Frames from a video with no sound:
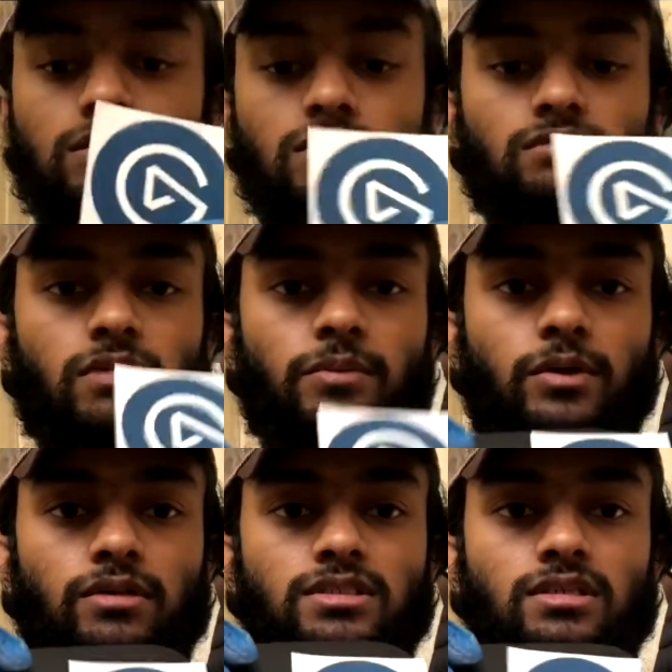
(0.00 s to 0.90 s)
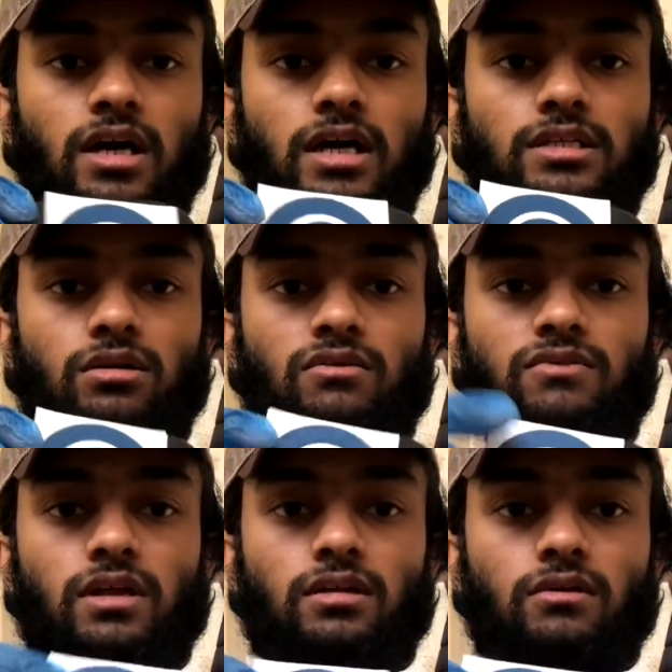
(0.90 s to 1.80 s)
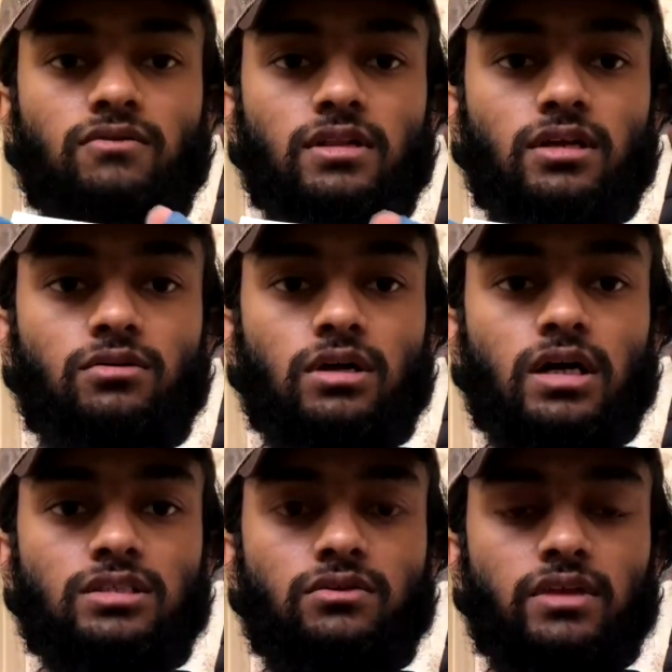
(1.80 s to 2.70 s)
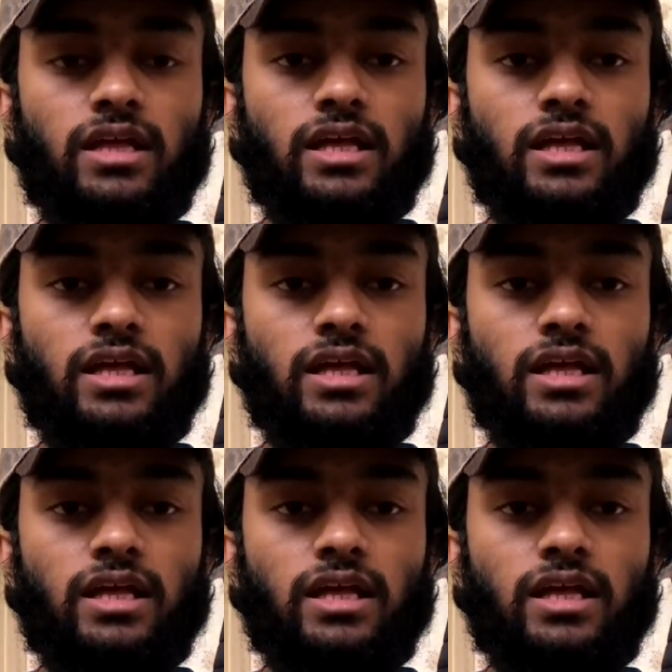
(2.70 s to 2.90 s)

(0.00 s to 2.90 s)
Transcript: maybe on the side of the little Elgato thing here.